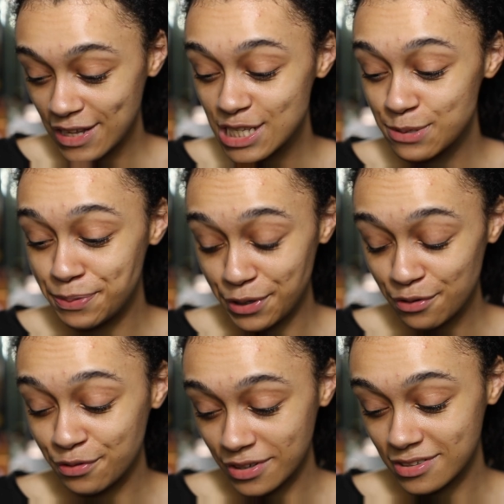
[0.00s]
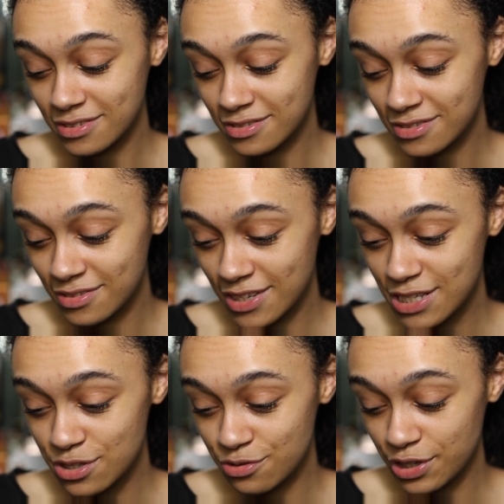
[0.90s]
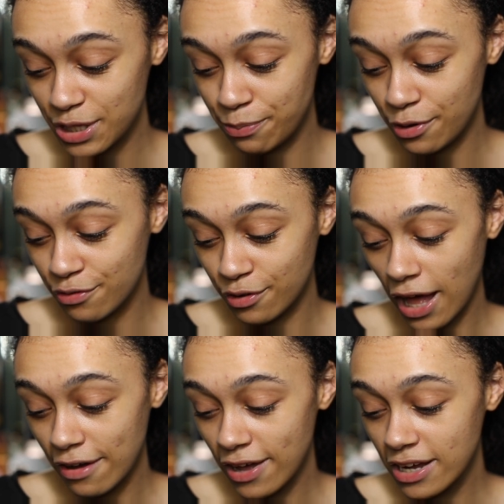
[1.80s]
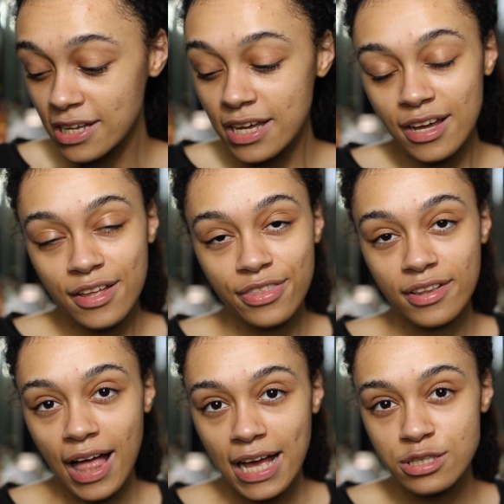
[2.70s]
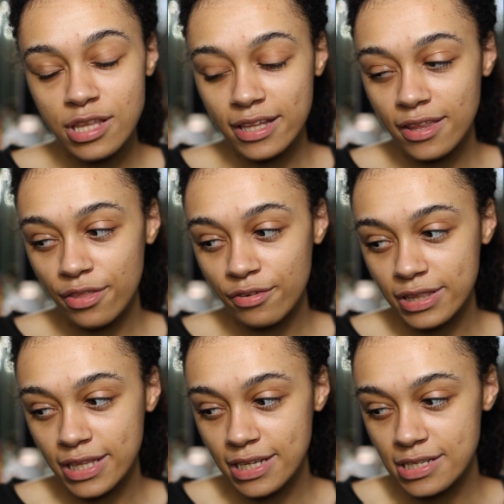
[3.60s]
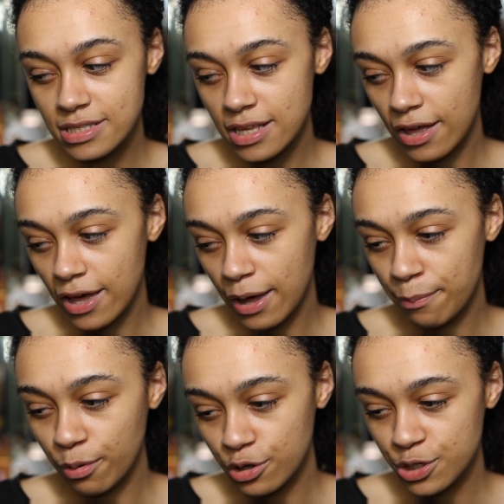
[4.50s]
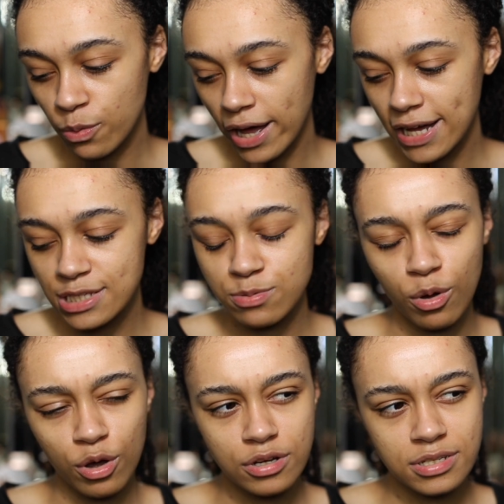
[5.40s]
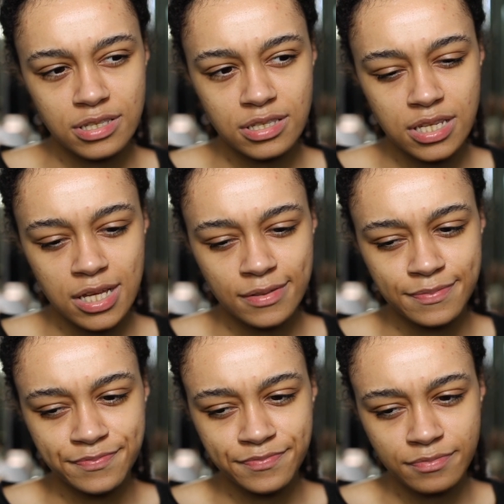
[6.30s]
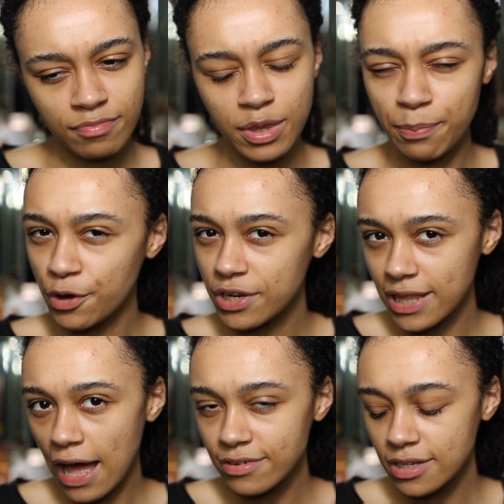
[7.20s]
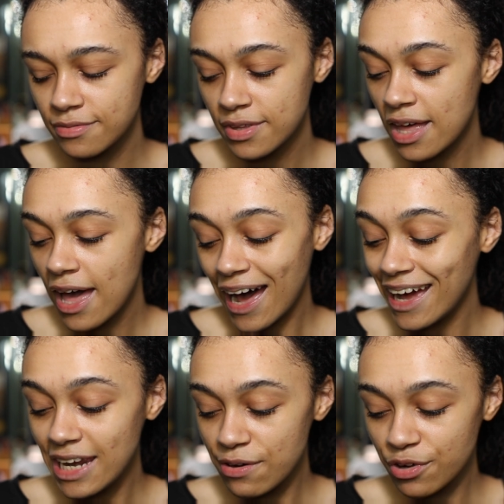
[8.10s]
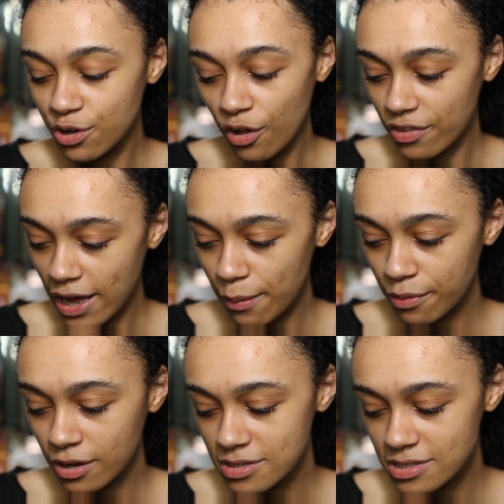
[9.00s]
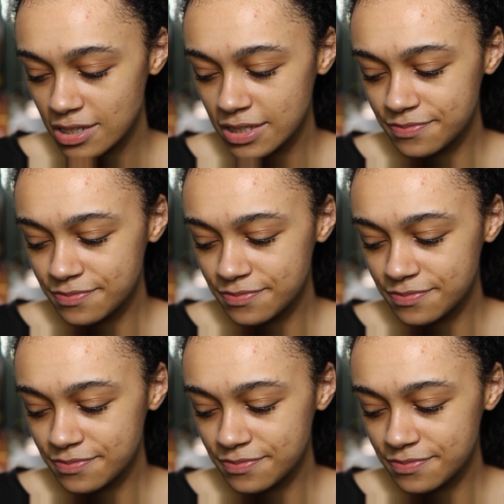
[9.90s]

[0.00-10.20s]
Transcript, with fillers: This is beautiful. This is really beautiful. I've the last thing that they released um, body wise was the body lava. I never got that because